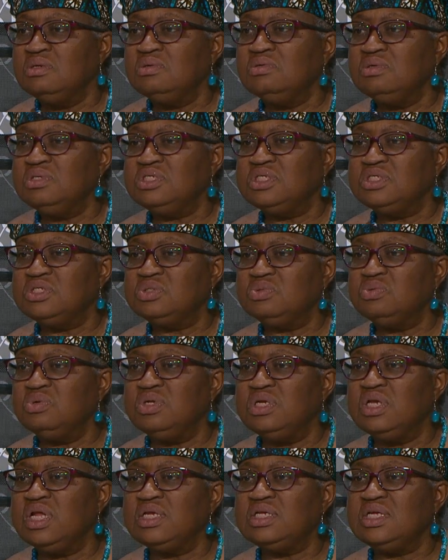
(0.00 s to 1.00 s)
which is
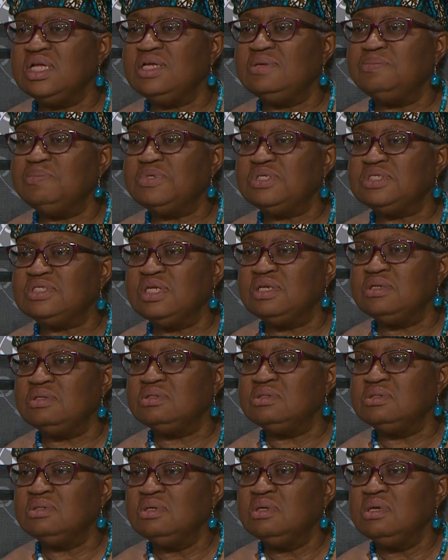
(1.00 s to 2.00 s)
growing at
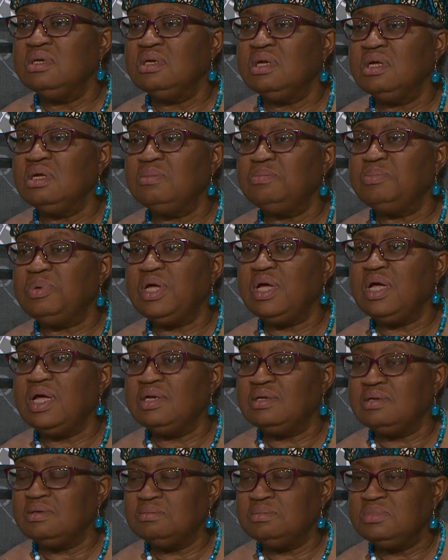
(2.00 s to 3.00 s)
8% per
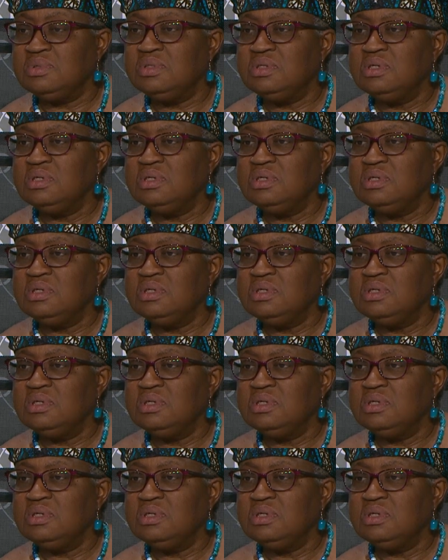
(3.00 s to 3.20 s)
annum.